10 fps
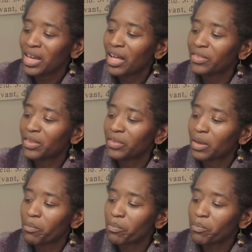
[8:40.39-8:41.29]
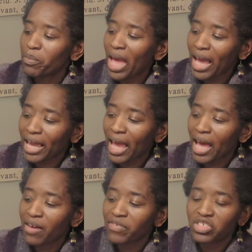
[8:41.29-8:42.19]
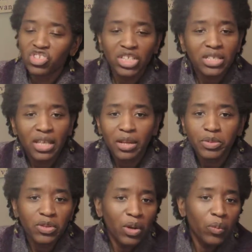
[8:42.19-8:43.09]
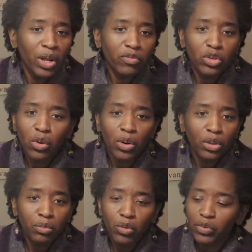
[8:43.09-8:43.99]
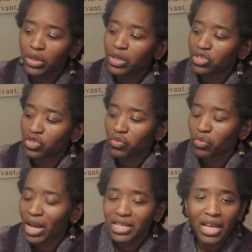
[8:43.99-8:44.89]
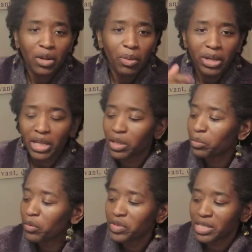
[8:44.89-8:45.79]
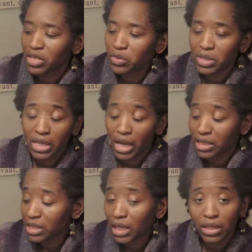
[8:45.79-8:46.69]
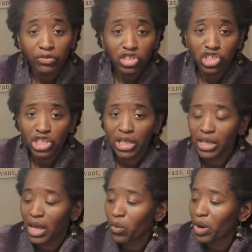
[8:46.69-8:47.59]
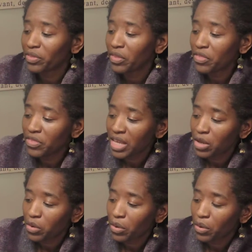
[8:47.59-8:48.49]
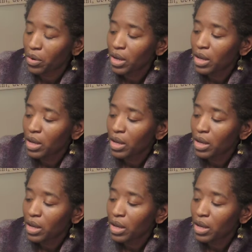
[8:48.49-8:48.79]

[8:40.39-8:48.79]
And then the back half is just set up so that whenever you go to the movie, you can just write down about any movies that you see on television or at the theater.